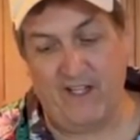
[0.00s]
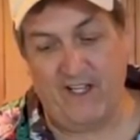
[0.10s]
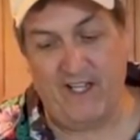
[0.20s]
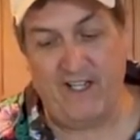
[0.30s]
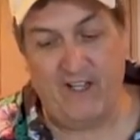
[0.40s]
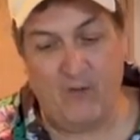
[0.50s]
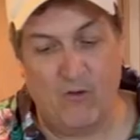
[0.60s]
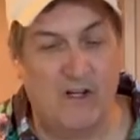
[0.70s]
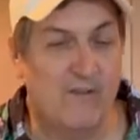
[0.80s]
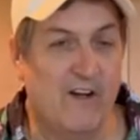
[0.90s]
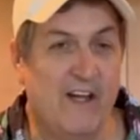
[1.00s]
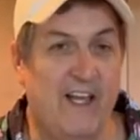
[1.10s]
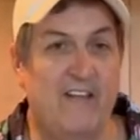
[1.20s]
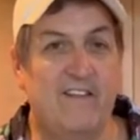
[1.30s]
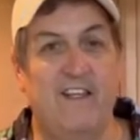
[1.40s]
eating one of our
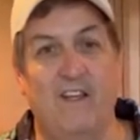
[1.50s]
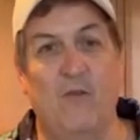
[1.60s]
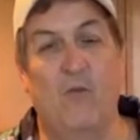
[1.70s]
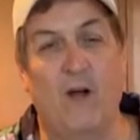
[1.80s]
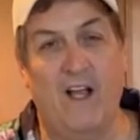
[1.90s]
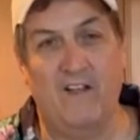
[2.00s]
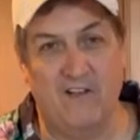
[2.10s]
18 wild